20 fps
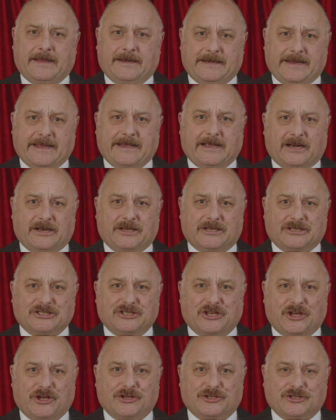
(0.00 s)
Nicola
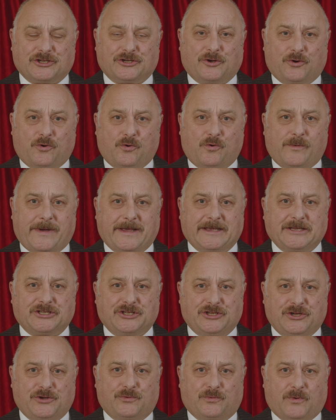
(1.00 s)
Sturgeon always
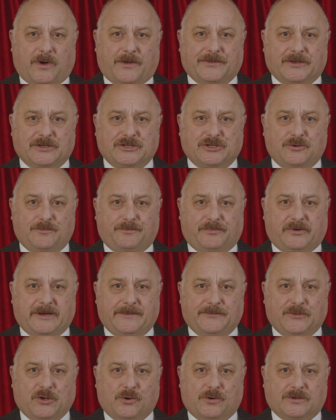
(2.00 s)
knew what the
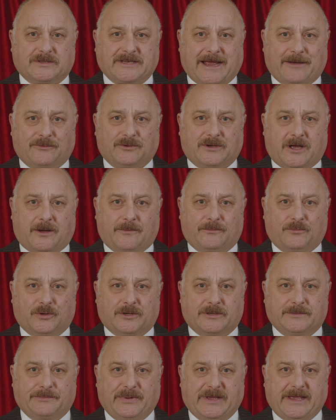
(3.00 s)
Supreme Court outcome
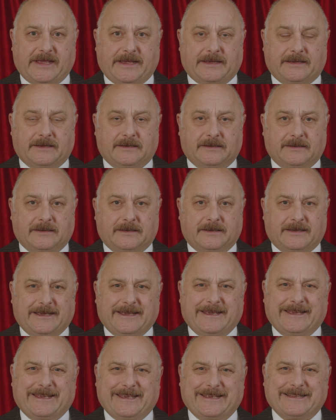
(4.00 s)
would be.
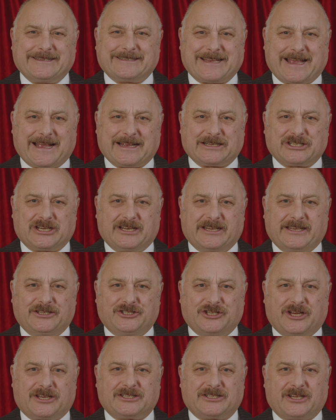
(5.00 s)
It's actually
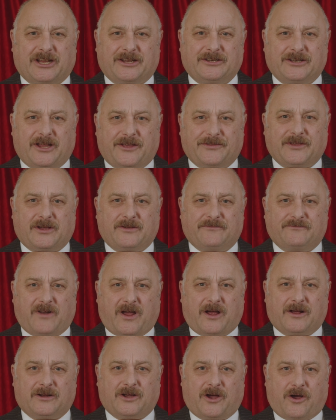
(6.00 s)
just another
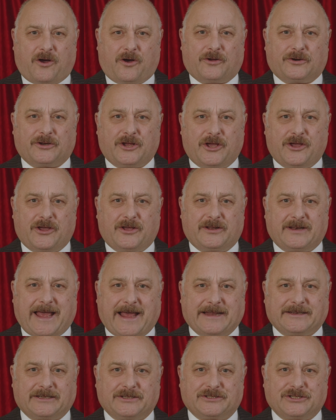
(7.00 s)
rung on her
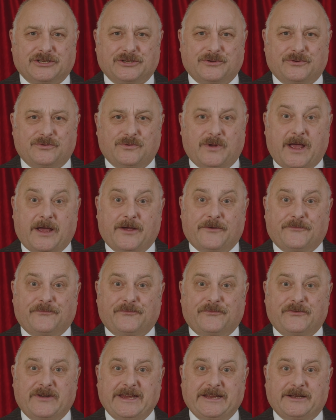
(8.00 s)
ladder to
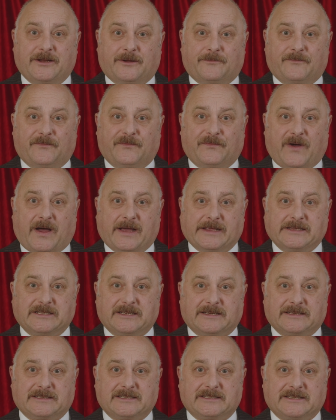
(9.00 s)
freedom
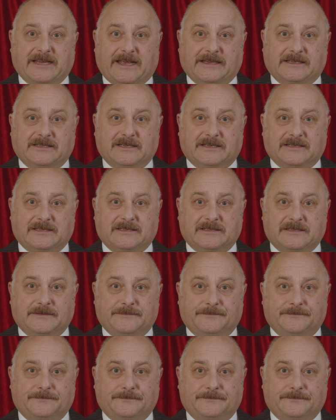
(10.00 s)
fighter status.